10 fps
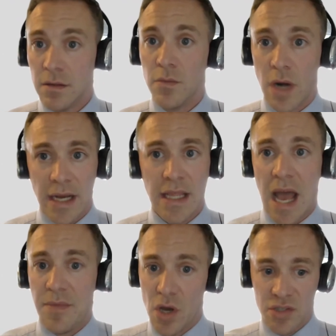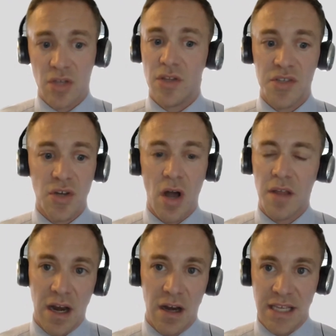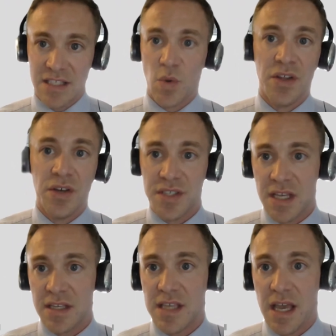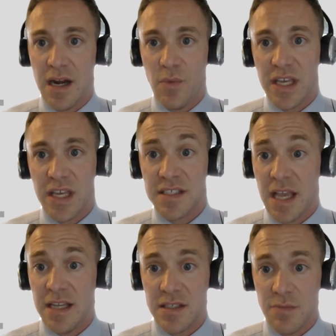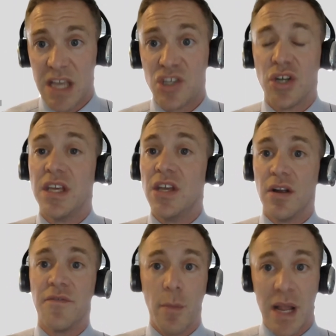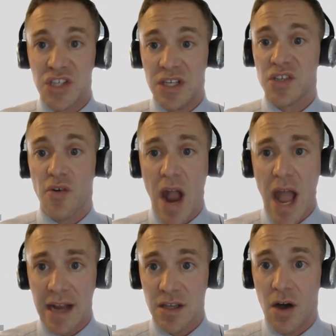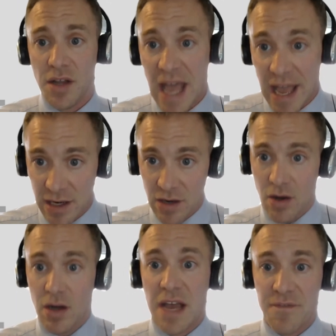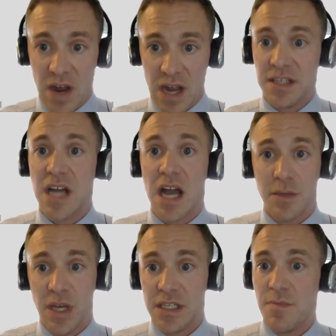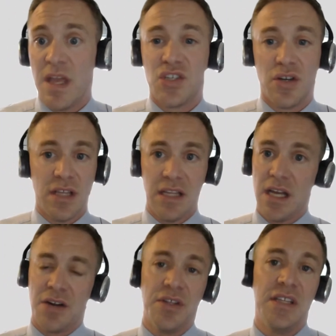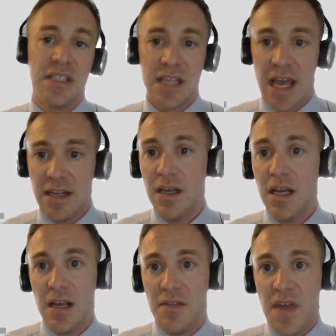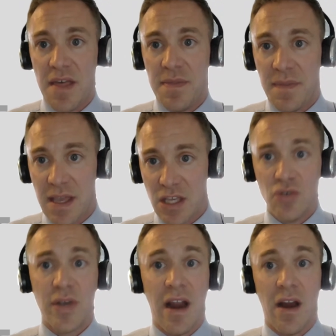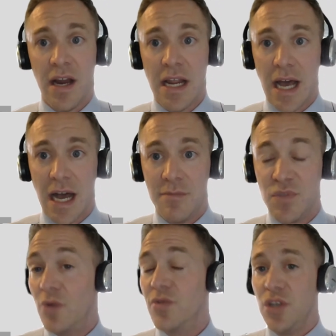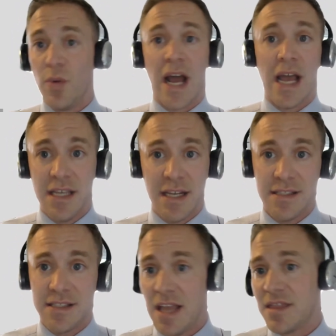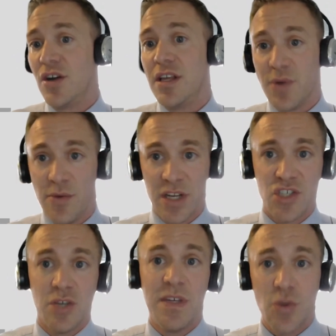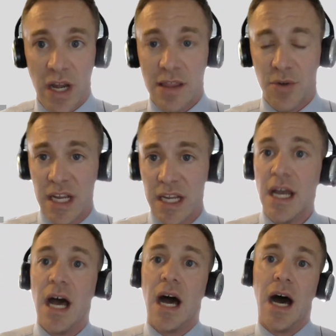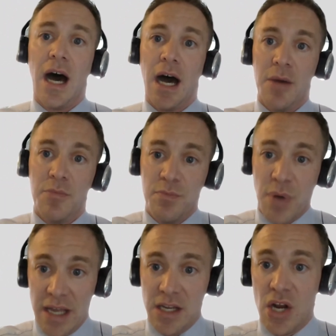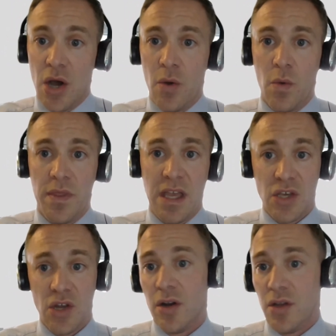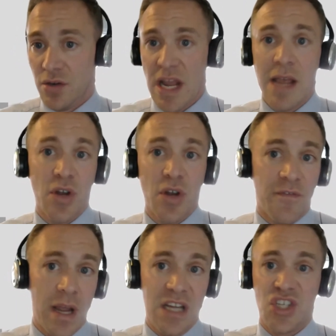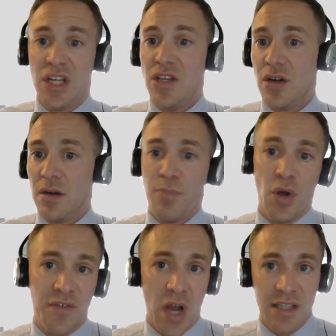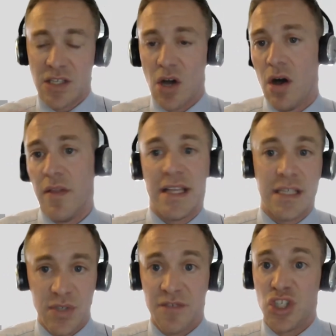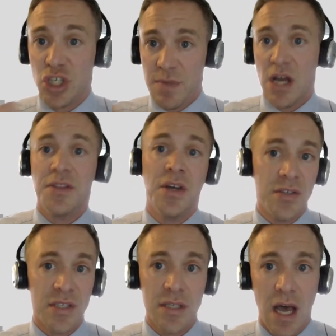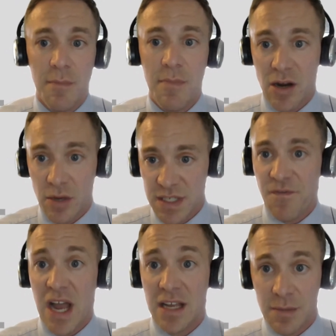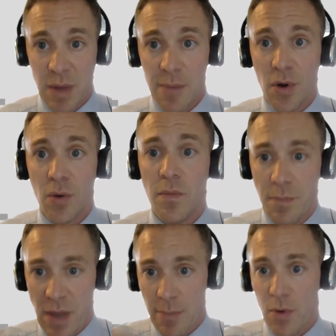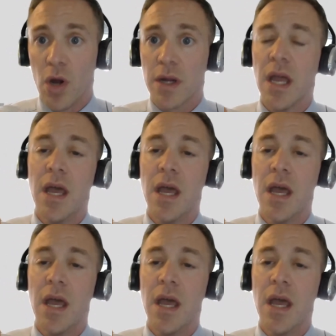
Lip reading: Right. Yeah. Those are all there. And that's one of those things that we can say is make sure that your information is correct on that filing document, to make sure that not only the debt that you carry, don't do what I did and say 33 when it should be 23. But that your name, your information, your point of contact, all that type of stuff should be on those bankruptcy filing paperwork.